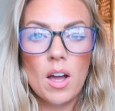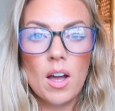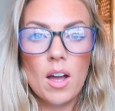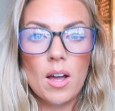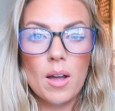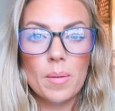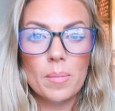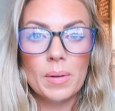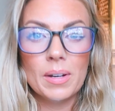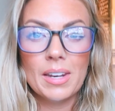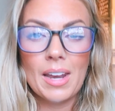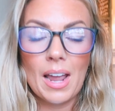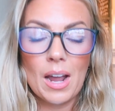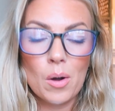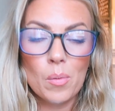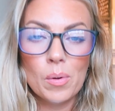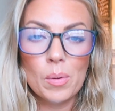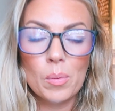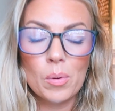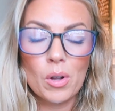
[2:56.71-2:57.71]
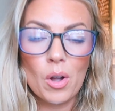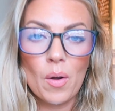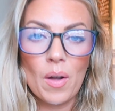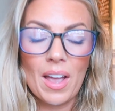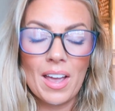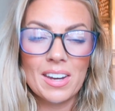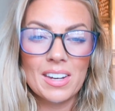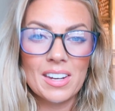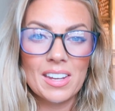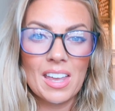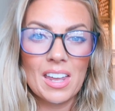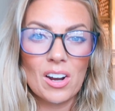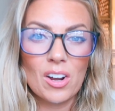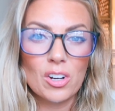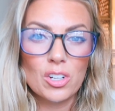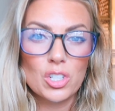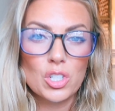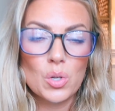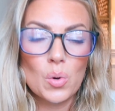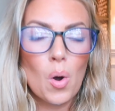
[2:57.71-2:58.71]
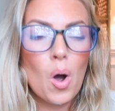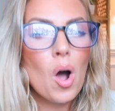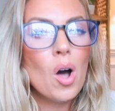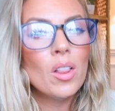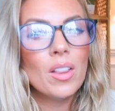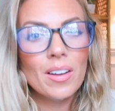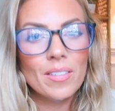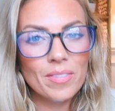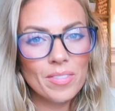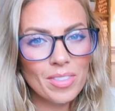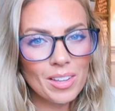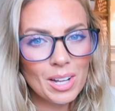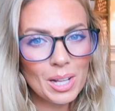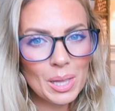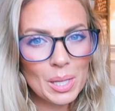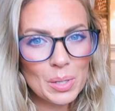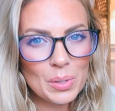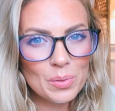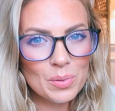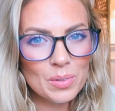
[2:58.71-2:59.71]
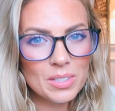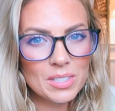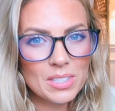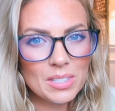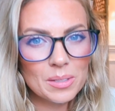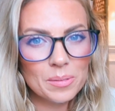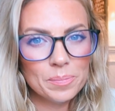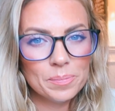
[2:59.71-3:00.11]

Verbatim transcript: Um, now we will go ahead and get onto all of the clothes.